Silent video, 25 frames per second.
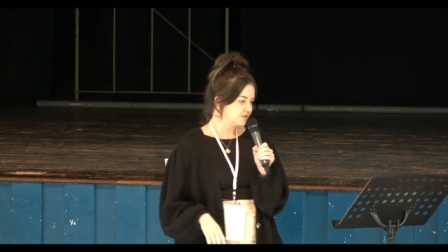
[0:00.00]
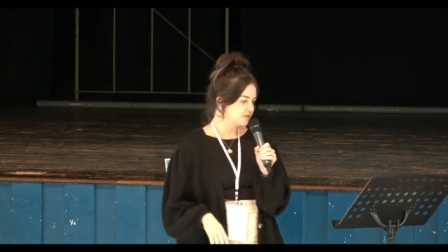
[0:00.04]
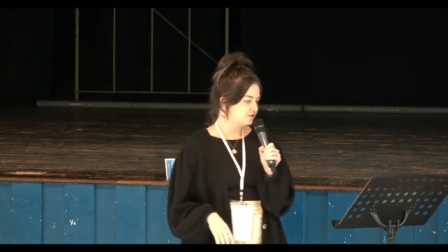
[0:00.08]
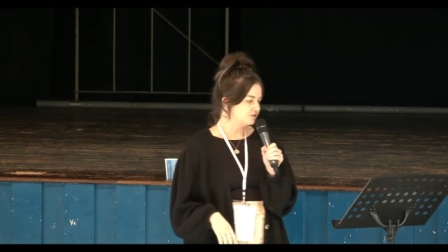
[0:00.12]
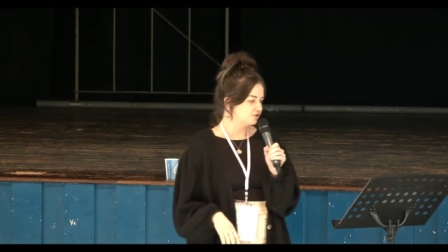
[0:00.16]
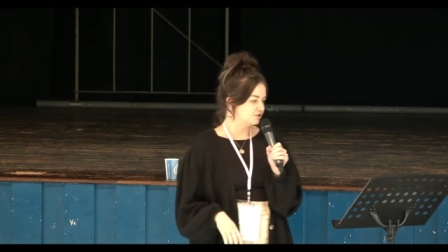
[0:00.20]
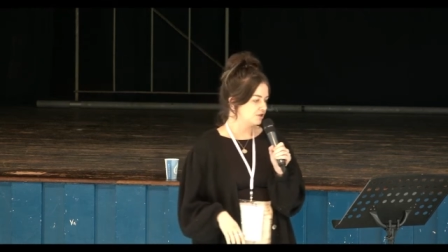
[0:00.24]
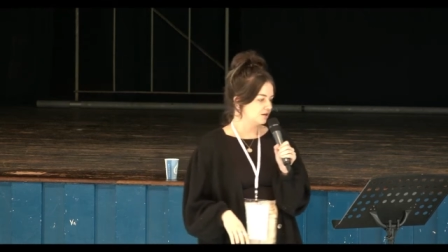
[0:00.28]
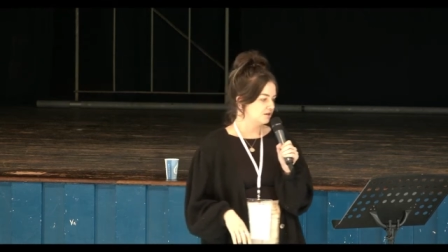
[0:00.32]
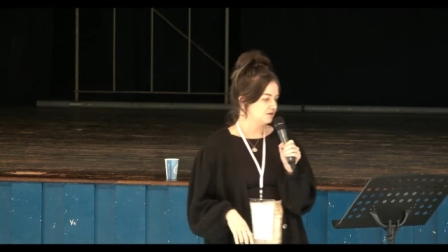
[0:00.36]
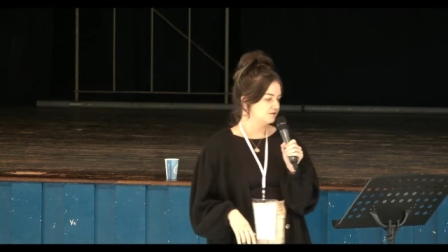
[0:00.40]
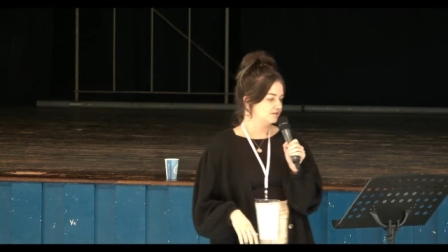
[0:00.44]

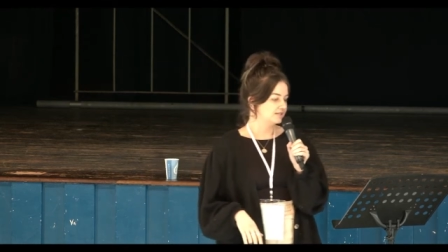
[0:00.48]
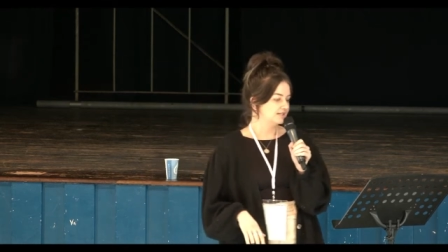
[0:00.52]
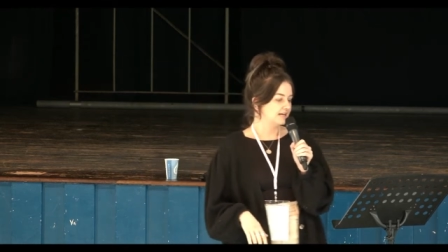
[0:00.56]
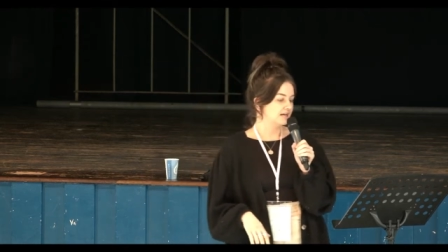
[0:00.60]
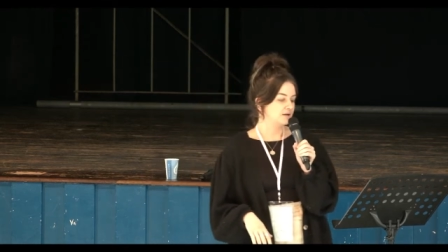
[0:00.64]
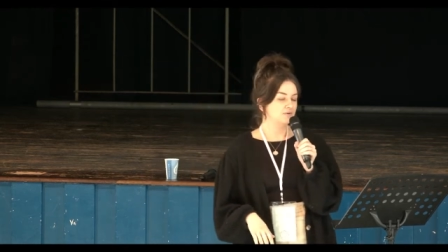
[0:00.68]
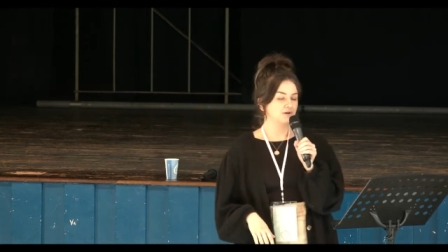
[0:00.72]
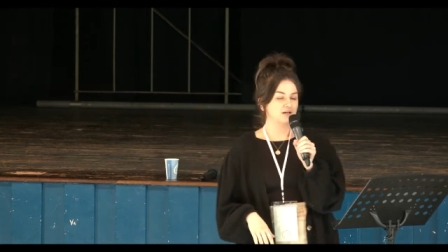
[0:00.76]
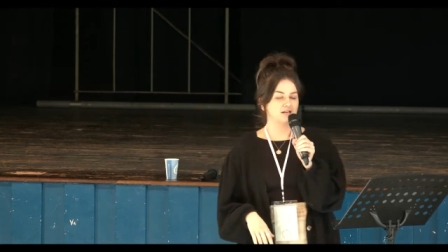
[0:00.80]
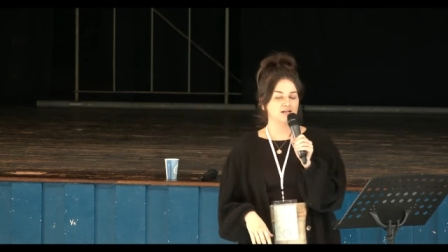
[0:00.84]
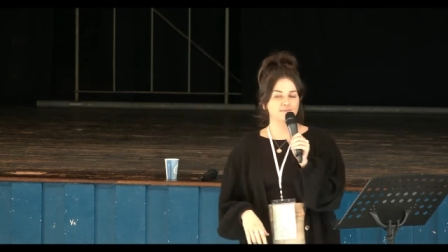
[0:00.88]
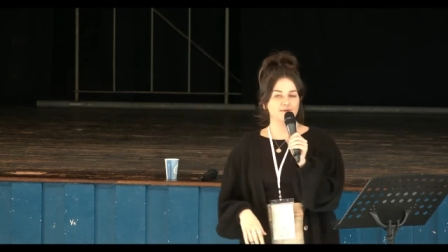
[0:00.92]
So today
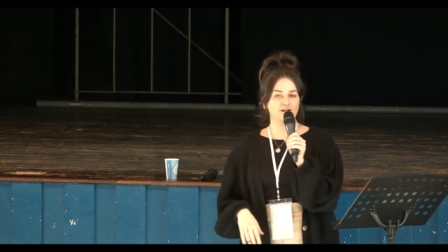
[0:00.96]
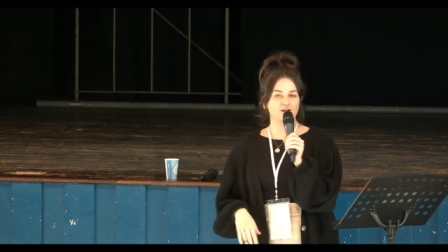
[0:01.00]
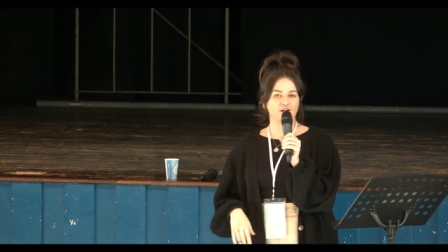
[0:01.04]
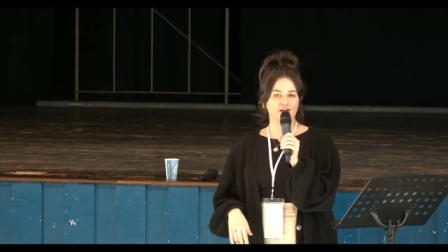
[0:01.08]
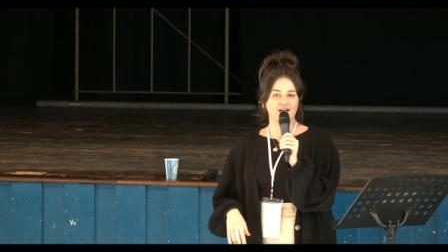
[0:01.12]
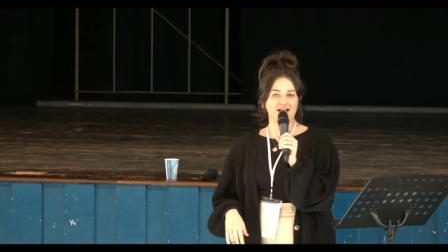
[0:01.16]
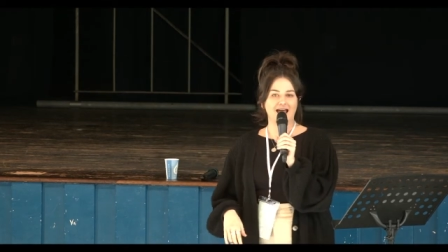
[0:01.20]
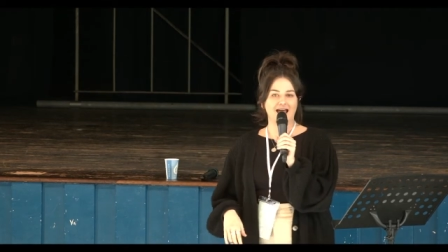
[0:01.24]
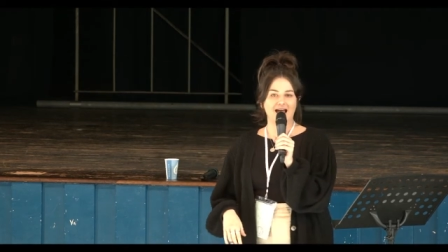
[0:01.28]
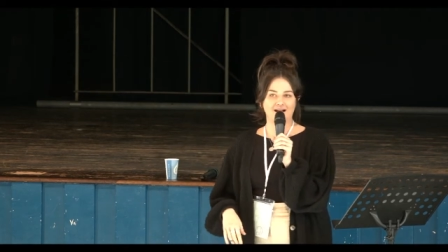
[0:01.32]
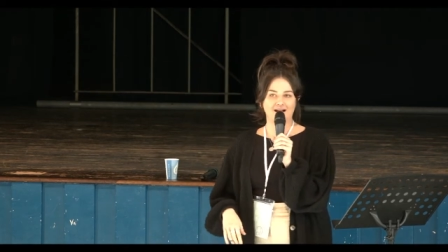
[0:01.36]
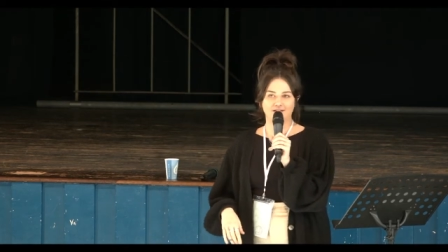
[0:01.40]
we're going to be
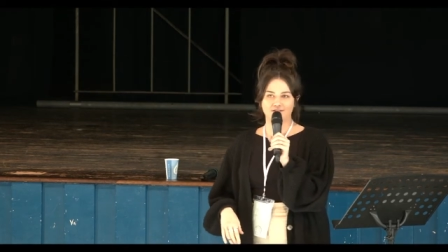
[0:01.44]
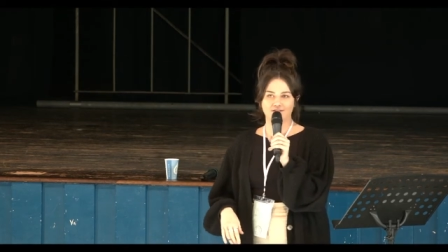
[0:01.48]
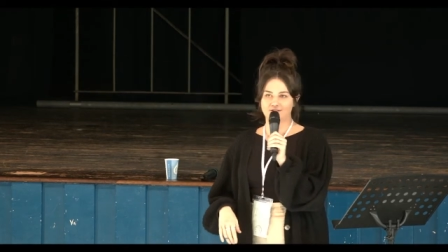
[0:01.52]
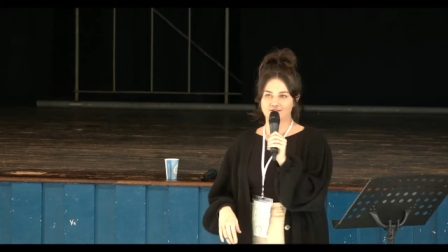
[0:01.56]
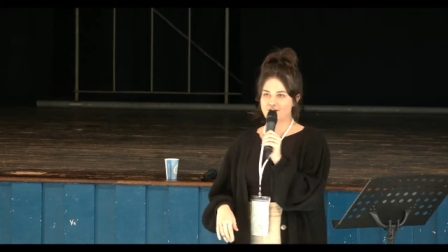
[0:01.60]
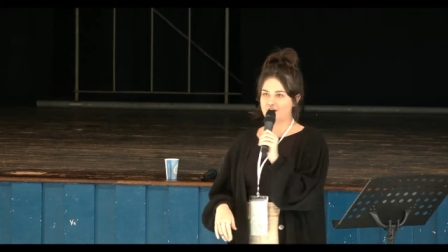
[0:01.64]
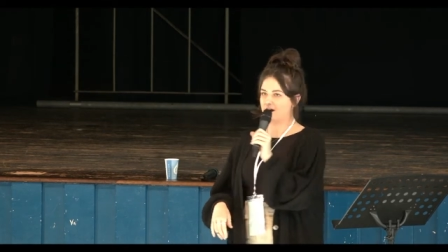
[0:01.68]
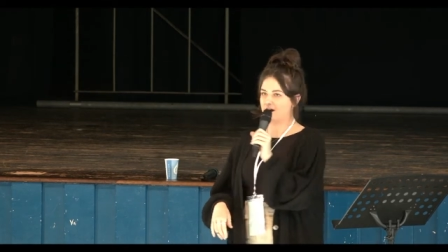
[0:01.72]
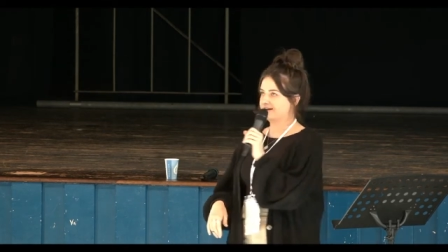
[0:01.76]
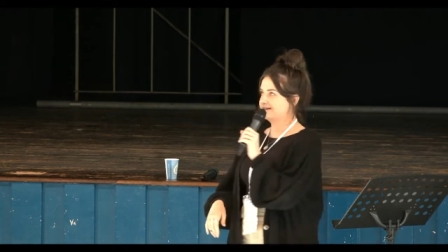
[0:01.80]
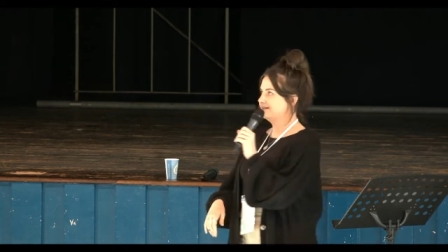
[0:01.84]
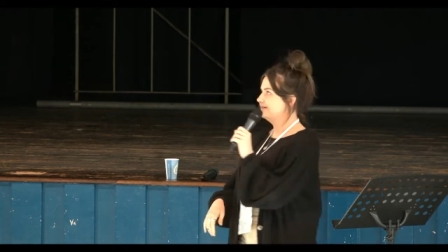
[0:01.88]
looking at Acts
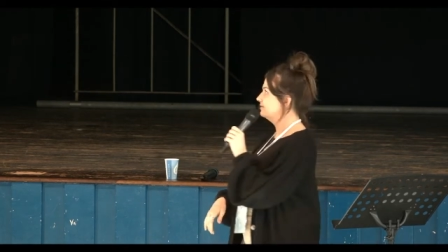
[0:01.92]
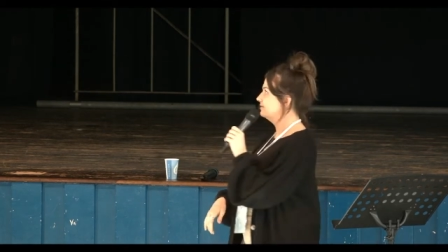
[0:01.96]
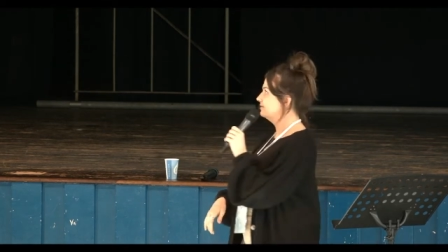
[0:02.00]
9.